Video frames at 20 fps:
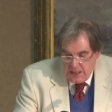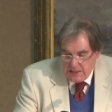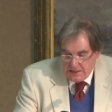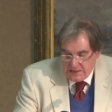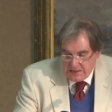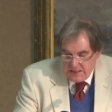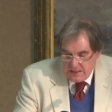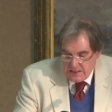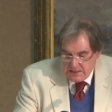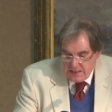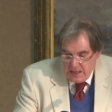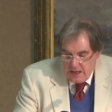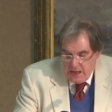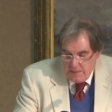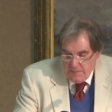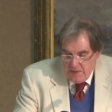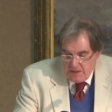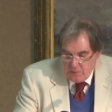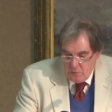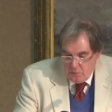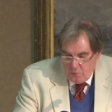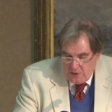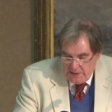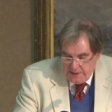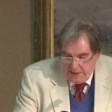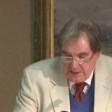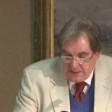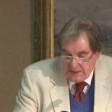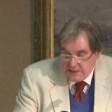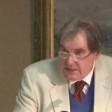since I am
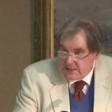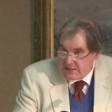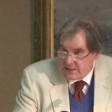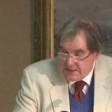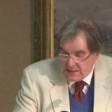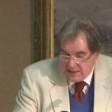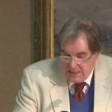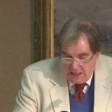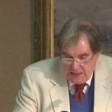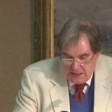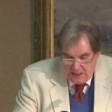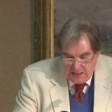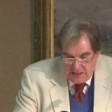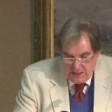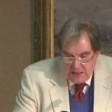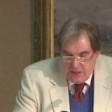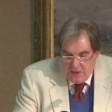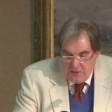unwilling to discolour